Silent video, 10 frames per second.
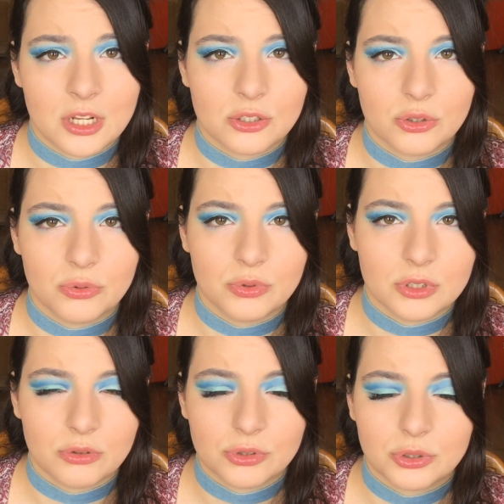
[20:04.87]
and who
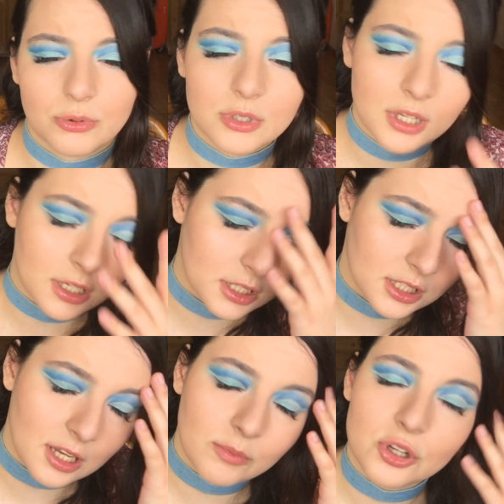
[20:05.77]
is also an
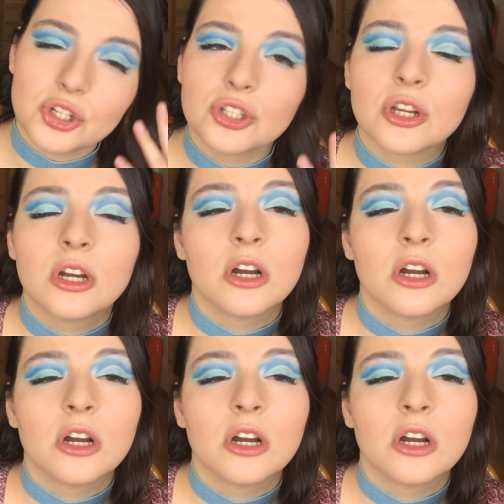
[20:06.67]
established